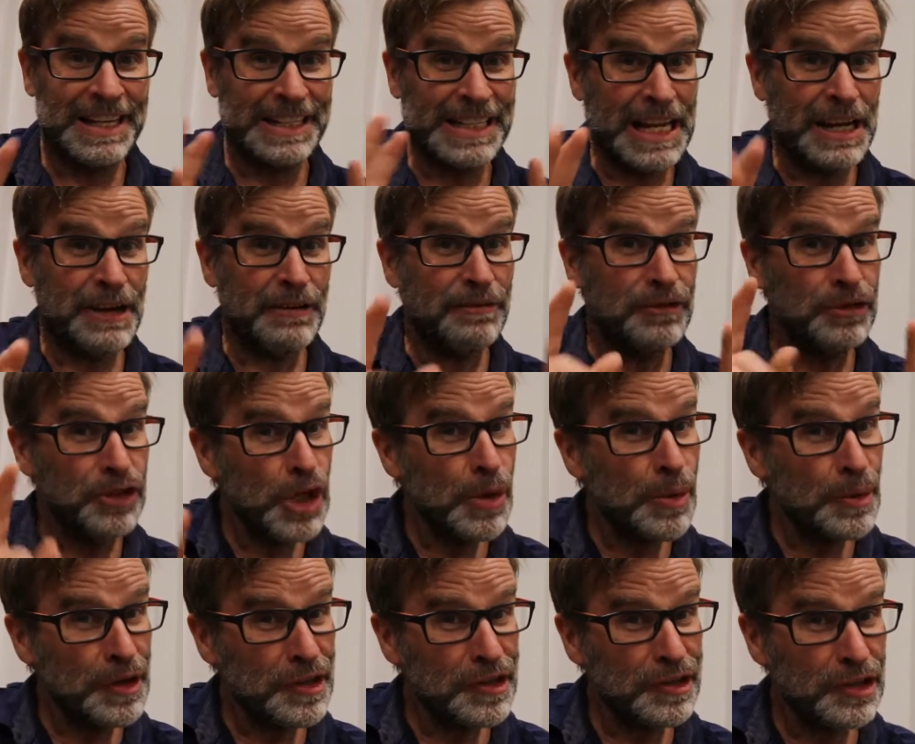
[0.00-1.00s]
Now, if
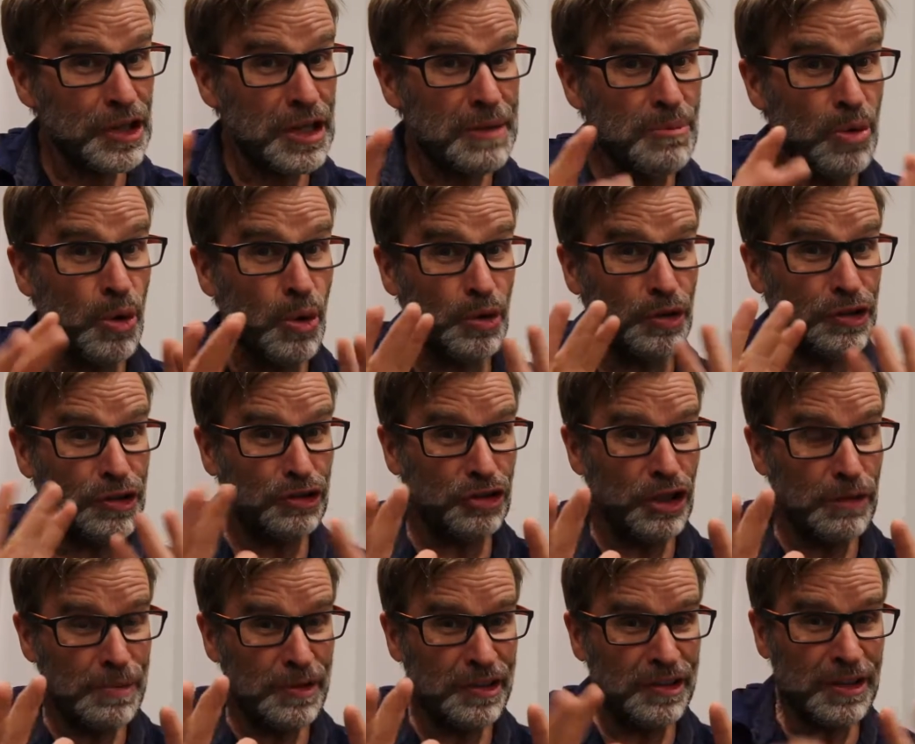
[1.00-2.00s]
you want to see more
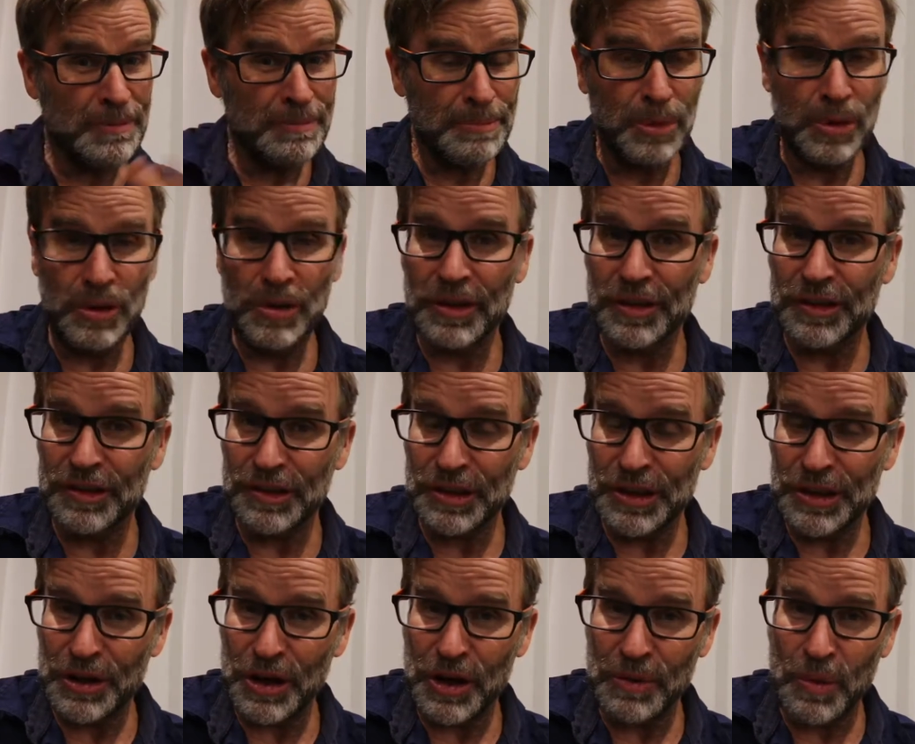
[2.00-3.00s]
super simple
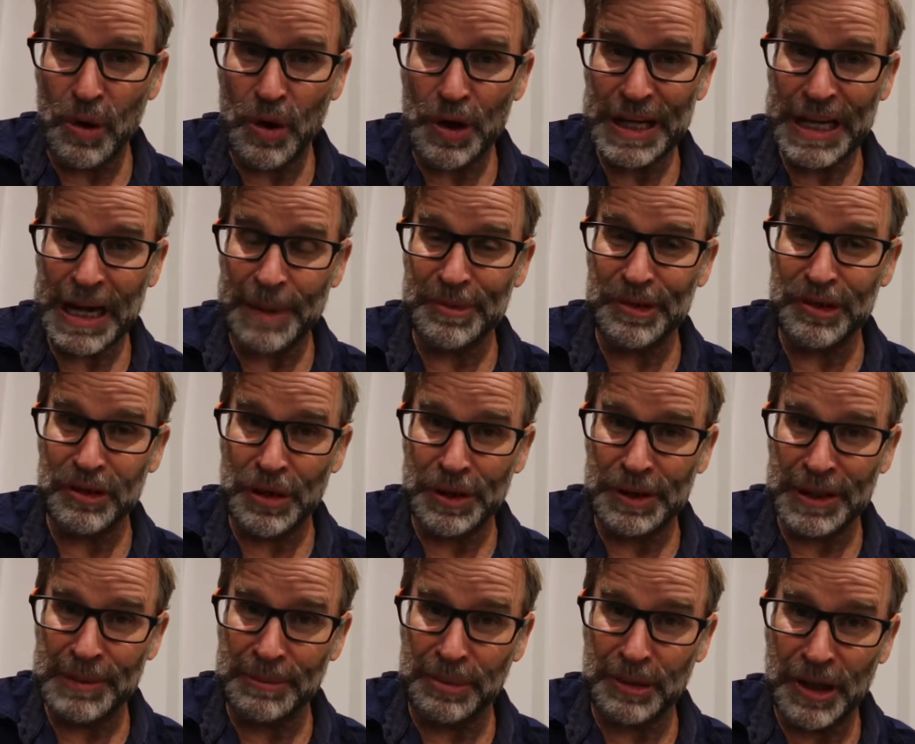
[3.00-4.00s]
DIY
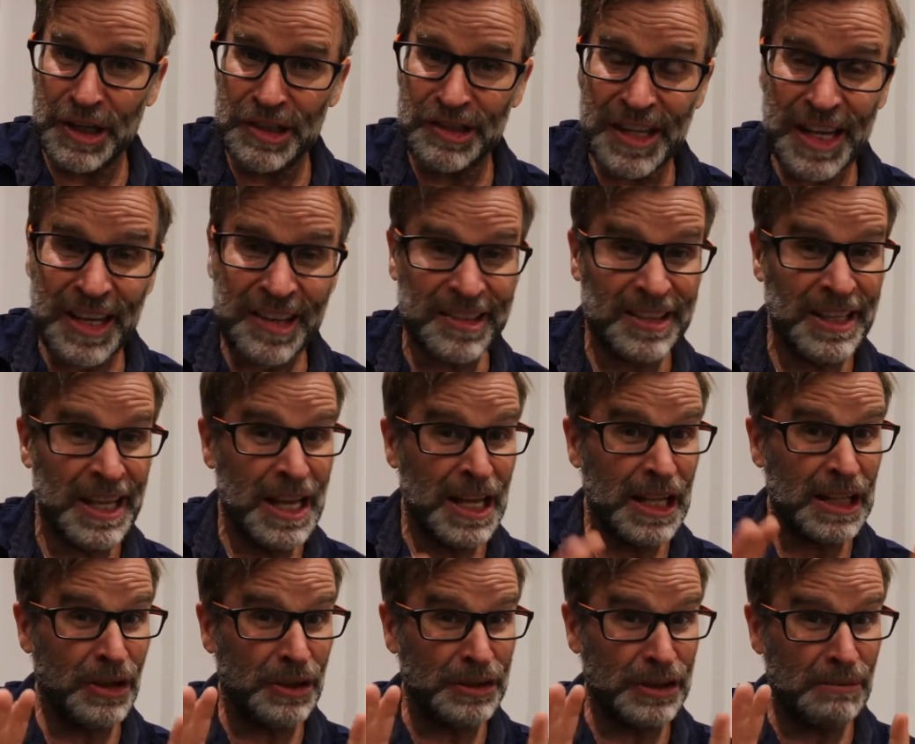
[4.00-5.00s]
upcycling projects
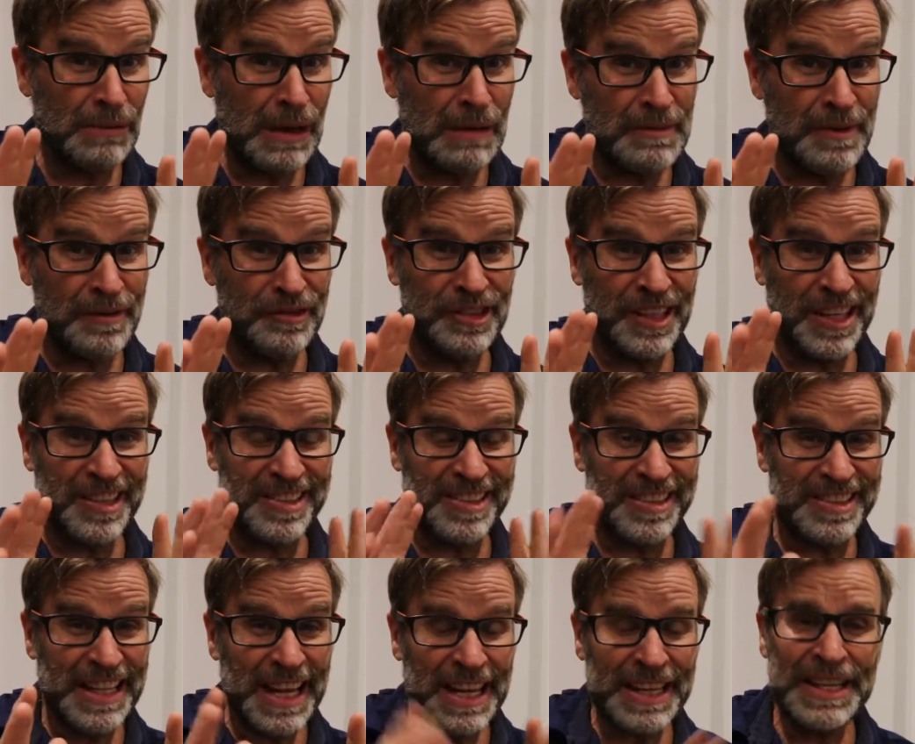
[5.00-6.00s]
like the one we've
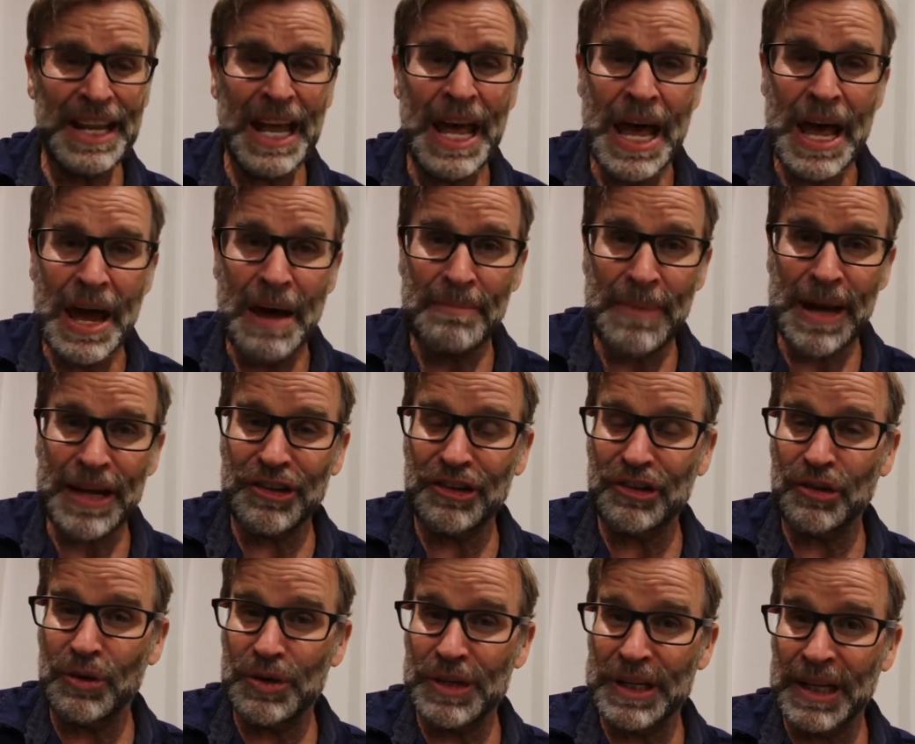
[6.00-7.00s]
just done, make
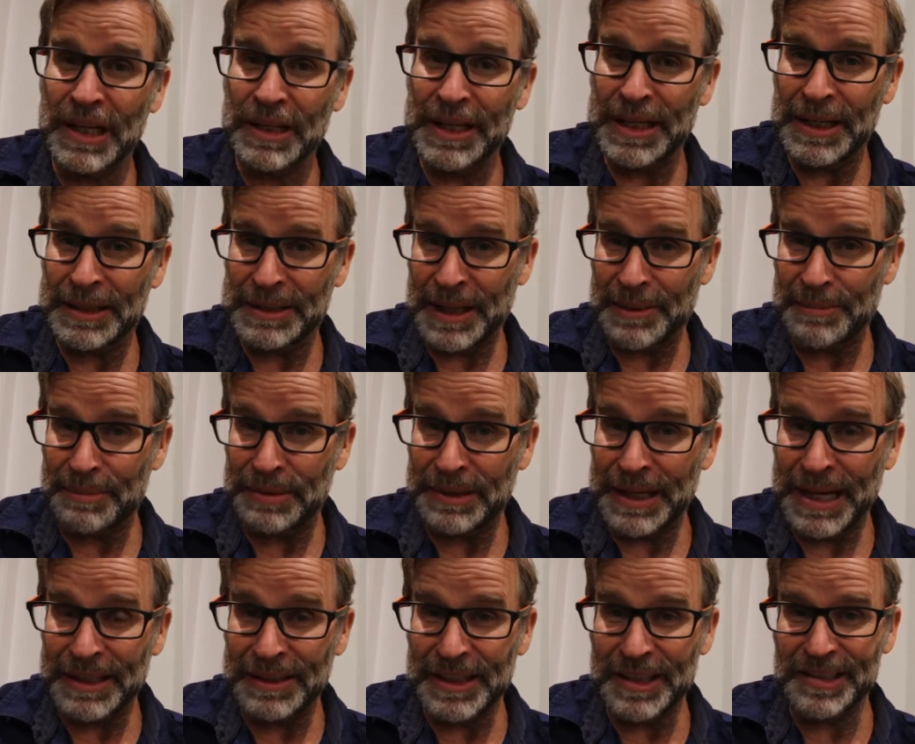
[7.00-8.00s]
sure you click on that
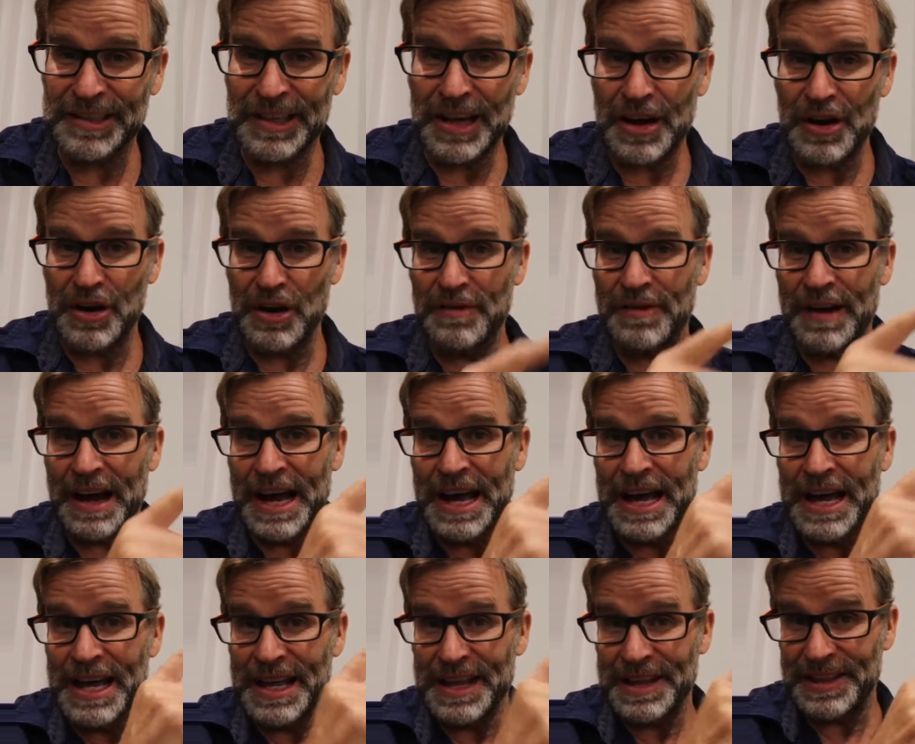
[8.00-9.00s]
playlist over
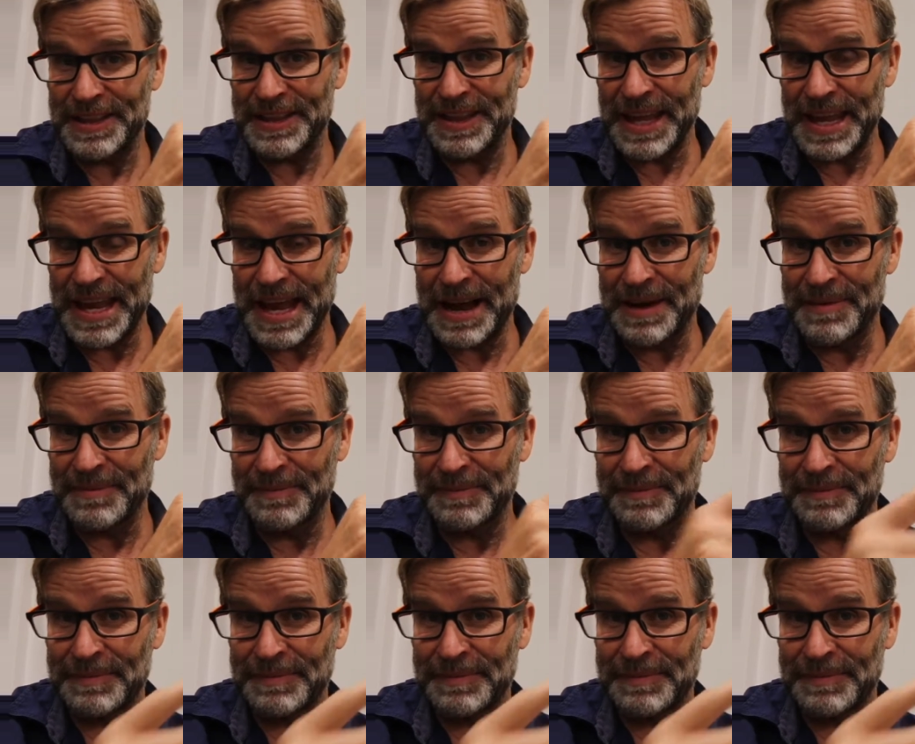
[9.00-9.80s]
there.